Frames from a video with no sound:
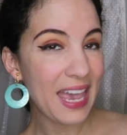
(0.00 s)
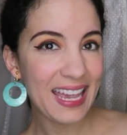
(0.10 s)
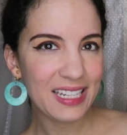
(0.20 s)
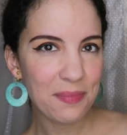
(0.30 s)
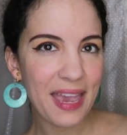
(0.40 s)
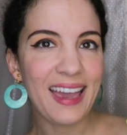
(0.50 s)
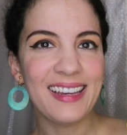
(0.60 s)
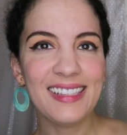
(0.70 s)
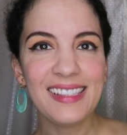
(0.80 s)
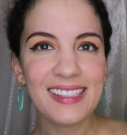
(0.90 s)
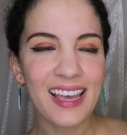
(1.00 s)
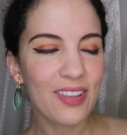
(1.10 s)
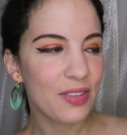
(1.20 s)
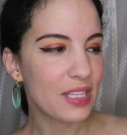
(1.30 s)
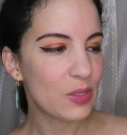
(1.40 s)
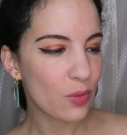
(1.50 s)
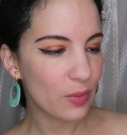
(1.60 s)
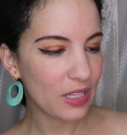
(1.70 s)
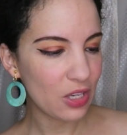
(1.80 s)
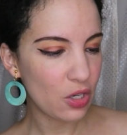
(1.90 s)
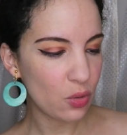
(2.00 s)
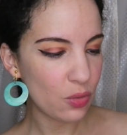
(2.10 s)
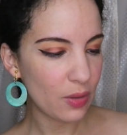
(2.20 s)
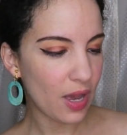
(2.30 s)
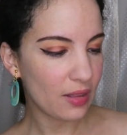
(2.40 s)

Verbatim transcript: headbands. I thought these were really cute.